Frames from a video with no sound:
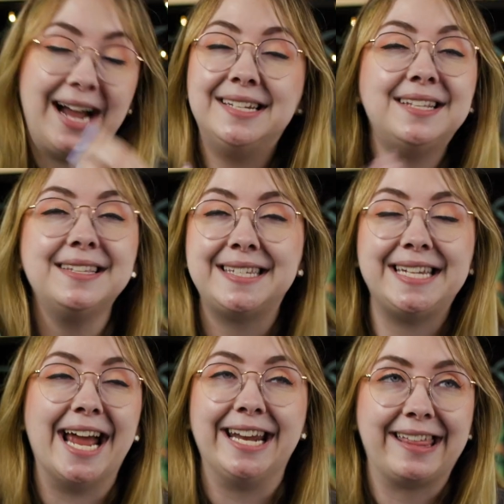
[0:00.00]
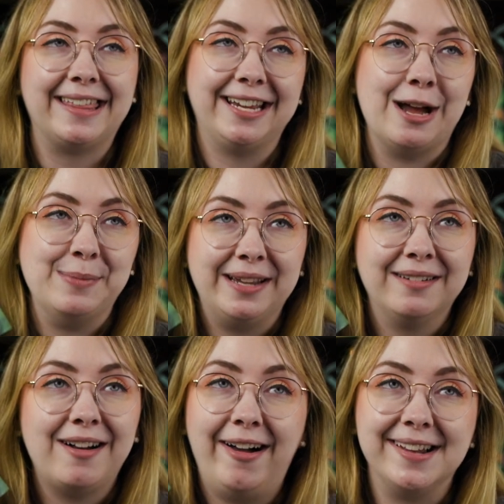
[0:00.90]
I didn't see anything
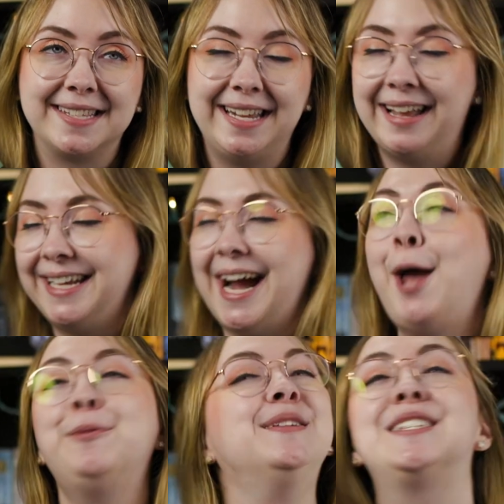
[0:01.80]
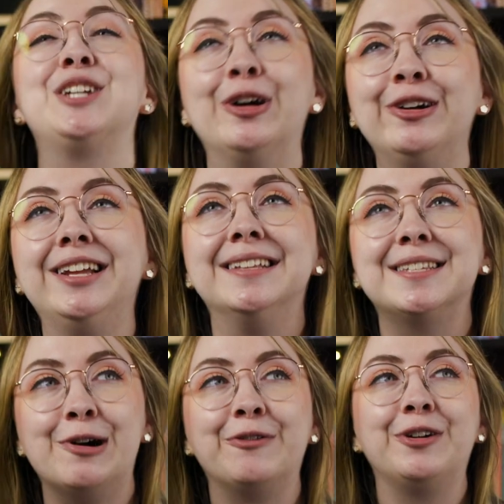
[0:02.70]
coming, honestly. Like, I was turning this
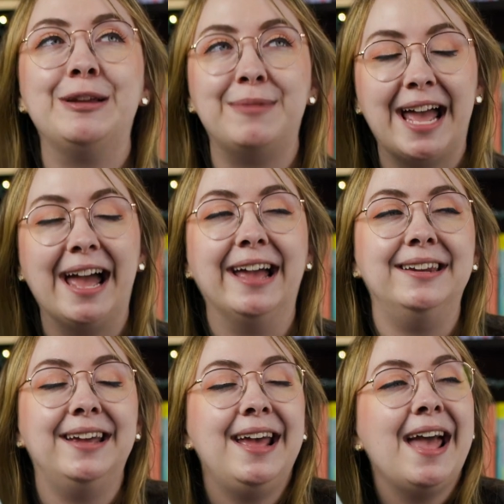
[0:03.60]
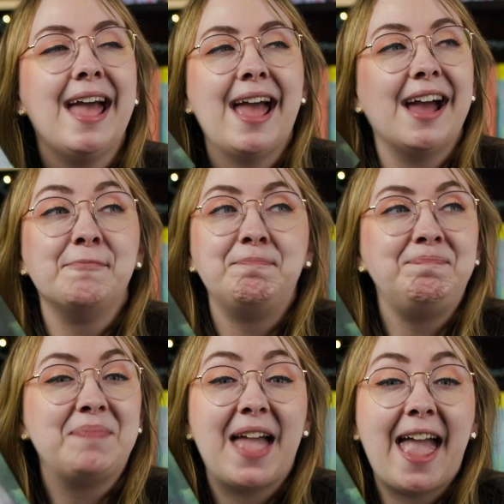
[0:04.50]
over in my head,
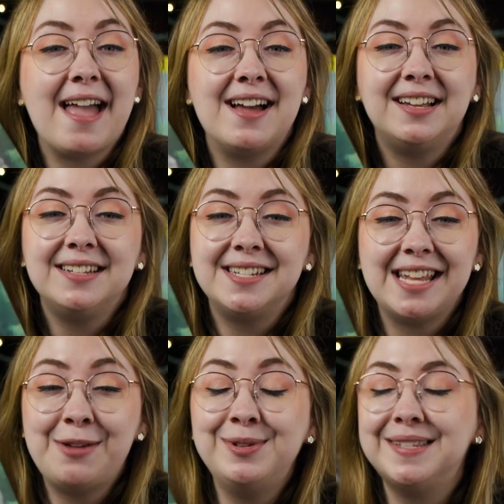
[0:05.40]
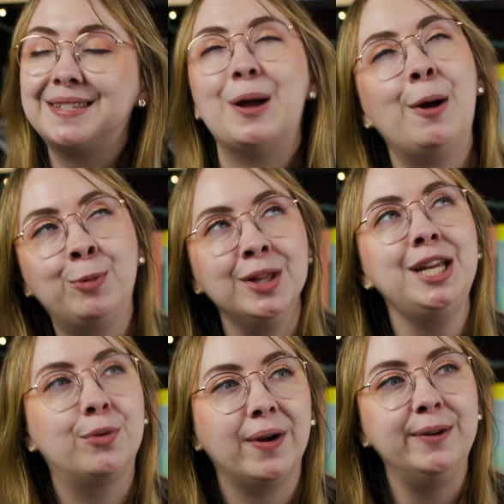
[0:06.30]
and it was a really
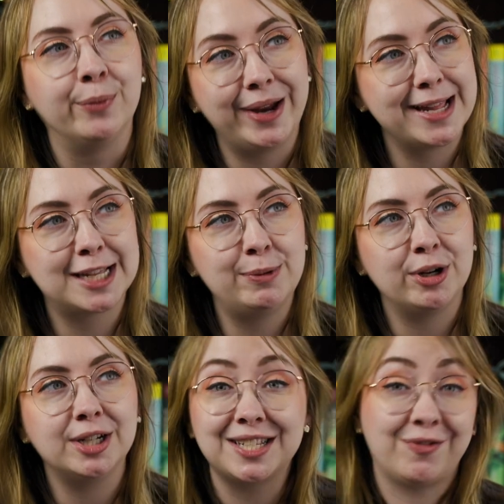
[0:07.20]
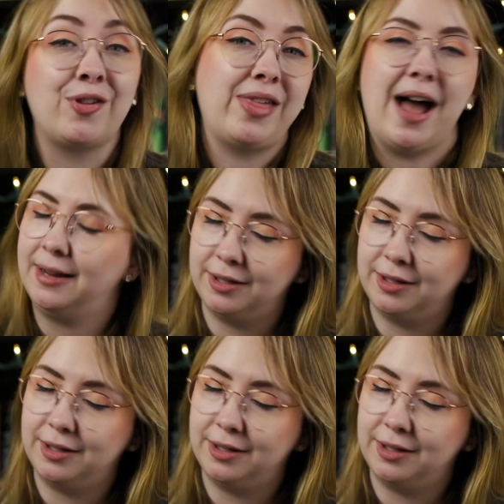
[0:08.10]
great reading experience for that